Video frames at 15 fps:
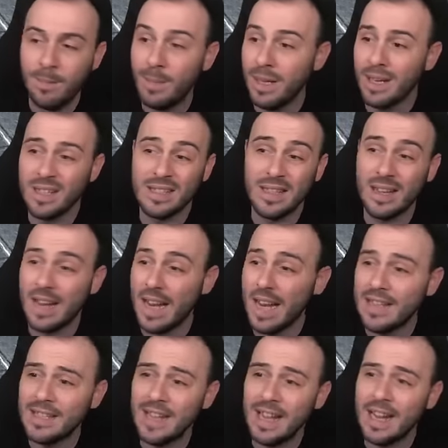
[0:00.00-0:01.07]
because
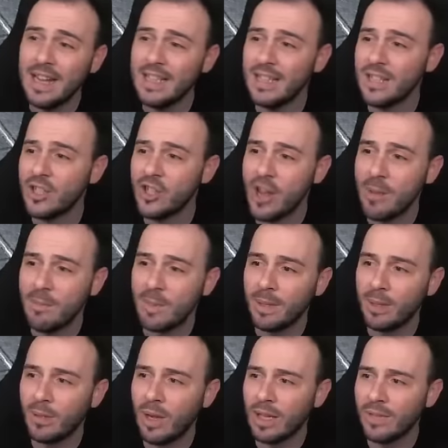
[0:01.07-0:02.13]
he's the easiest champion
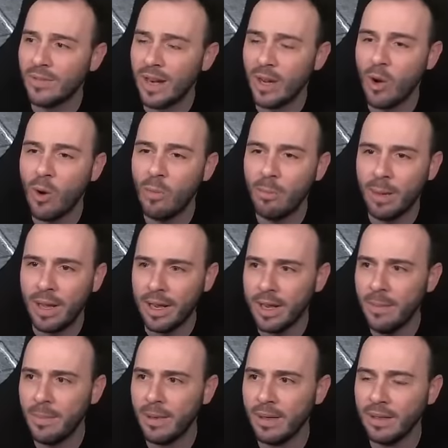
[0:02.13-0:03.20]
to kind of like compare
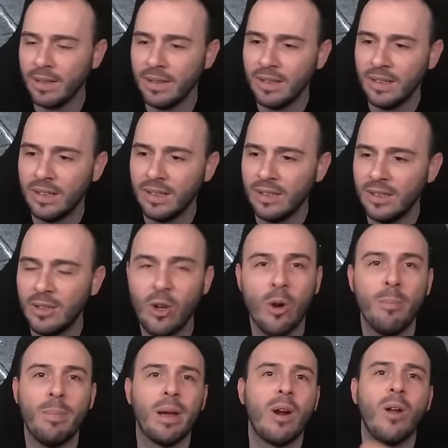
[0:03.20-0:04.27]
him, uh,
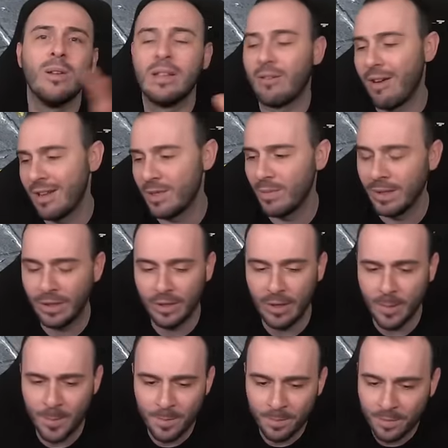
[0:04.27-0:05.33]
compare all the rest with, you know.